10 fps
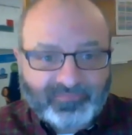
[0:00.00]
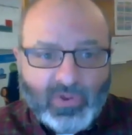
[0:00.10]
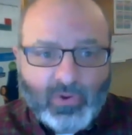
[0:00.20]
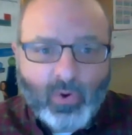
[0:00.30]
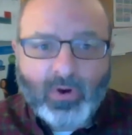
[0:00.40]

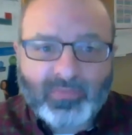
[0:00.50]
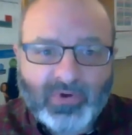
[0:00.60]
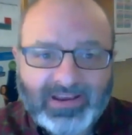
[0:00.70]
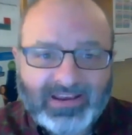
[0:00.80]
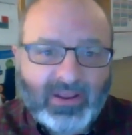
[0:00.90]
Core
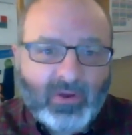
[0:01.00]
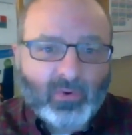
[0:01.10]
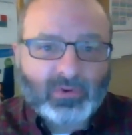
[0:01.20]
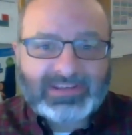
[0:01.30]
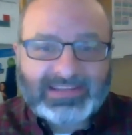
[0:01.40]
print,
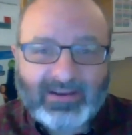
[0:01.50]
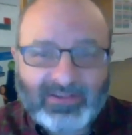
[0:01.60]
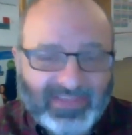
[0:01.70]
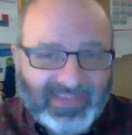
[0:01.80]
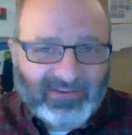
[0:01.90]
we're only down
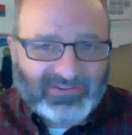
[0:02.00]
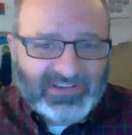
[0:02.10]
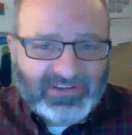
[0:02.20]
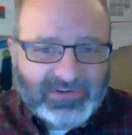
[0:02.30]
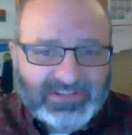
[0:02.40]

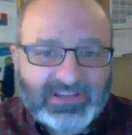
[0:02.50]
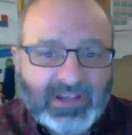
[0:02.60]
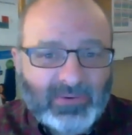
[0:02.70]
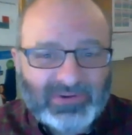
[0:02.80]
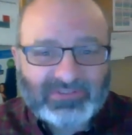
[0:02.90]
1,000 units,
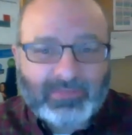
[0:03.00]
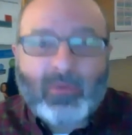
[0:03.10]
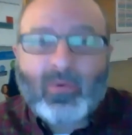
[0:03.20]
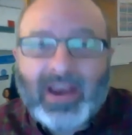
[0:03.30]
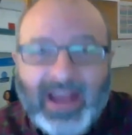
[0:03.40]
which is
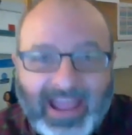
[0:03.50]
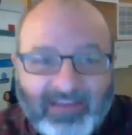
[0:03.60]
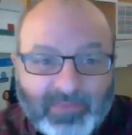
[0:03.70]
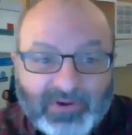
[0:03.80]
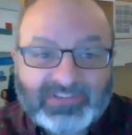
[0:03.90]
about
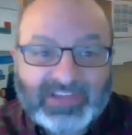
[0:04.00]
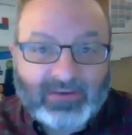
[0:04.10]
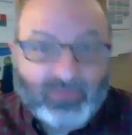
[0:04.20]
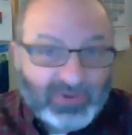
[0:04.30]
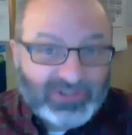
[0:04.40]
1.5%,
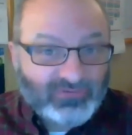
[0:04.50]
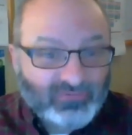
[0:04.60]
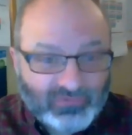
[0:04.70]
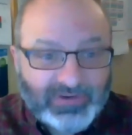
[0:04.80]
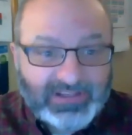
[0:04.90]
which is
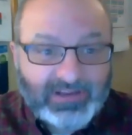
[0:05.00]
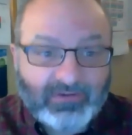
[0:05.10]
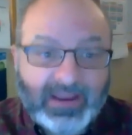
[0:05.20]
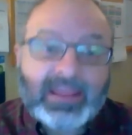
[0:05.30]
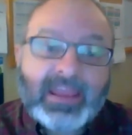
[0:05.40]
really
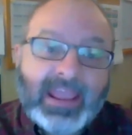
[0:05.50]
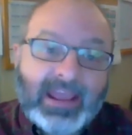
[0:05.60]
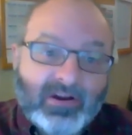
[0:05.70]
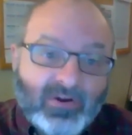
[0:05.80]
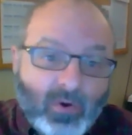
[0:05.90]
great.
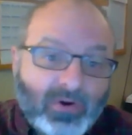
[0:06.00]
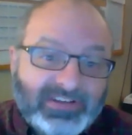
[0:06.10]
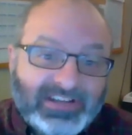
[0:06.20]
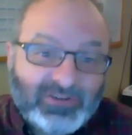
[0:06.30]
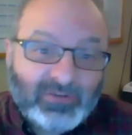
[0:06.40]
And our core
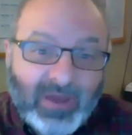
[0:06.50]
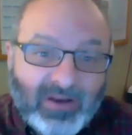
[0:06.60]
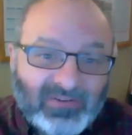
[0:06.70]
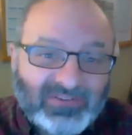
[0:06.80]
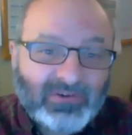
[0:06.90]
digital
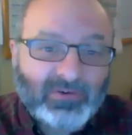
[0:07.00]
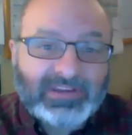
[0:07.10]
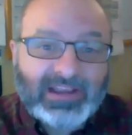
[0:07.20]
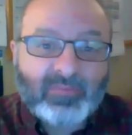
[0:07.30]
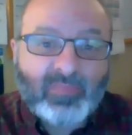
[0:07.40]
bundles are only
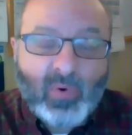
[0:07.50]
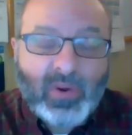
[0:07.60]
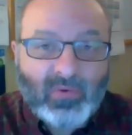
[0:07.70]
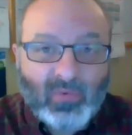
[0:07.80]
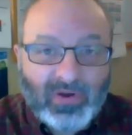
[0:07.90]
down
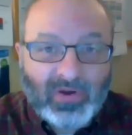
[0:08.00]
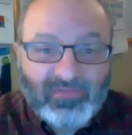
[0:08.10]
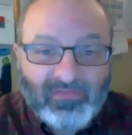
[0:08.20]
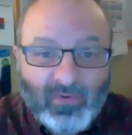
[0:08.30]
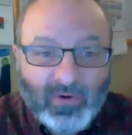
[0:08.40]

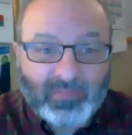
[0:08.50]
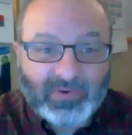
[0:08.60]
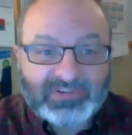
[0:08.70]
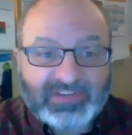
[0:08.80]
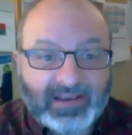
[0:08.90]

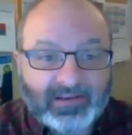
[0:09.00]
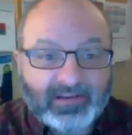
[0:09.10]
0.14%.